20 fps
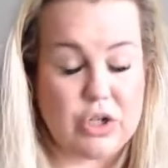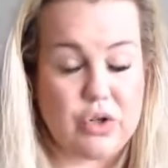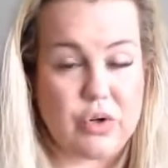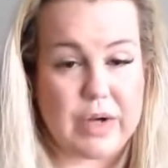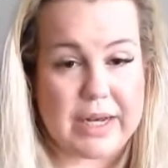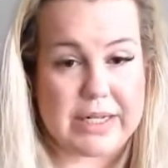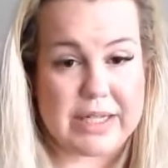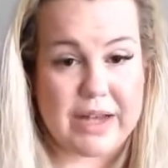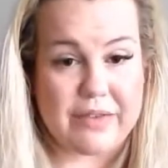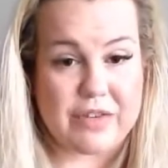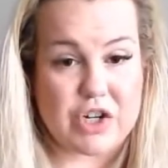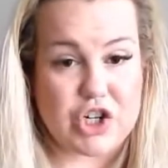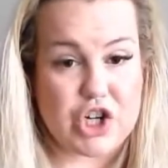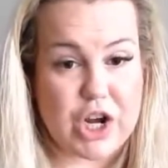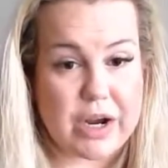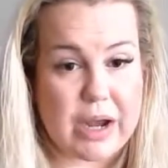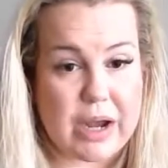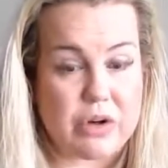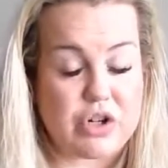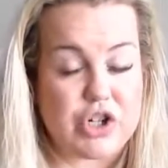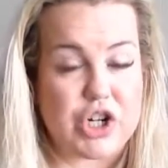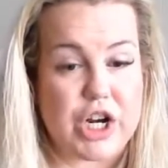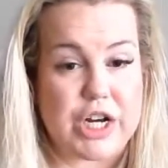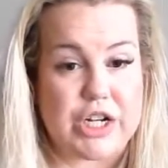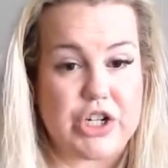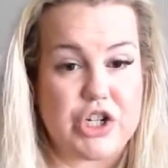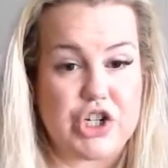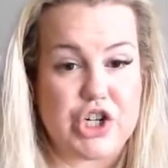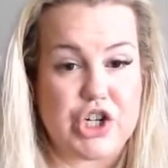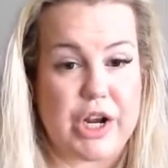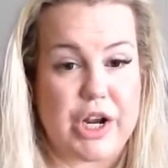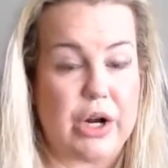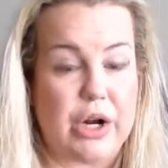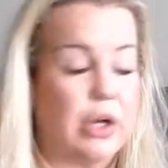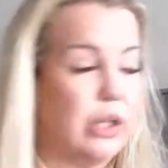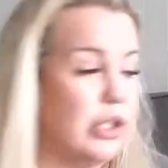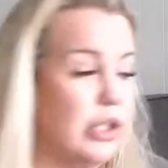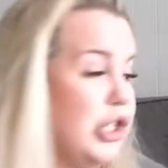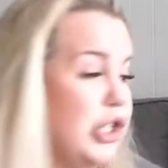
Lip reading: You guys have to check out Shay's channel.